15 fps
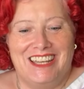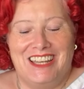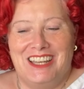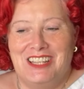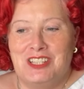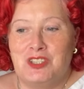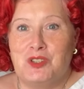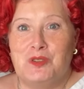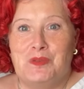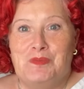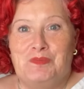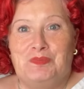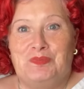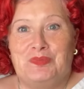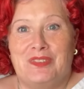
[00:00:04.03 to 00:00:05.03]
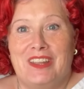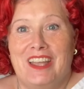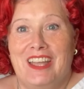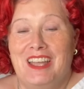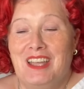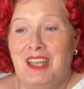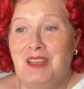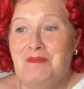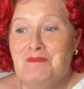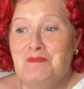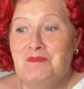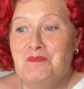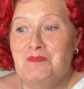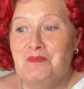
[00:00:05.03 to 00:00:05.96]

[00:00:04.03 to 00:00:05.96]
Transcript: So, I